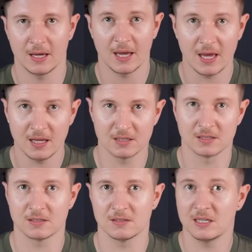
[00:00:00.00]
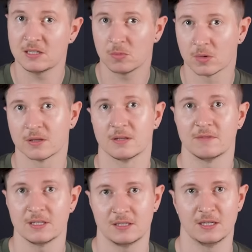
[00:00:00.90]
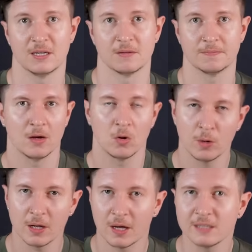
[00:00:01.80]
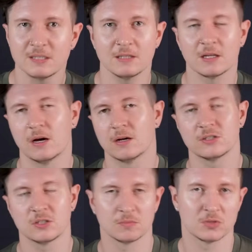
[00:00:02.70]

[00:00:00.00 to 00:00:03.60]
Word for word: And is it worth investing in? Well, I think there are some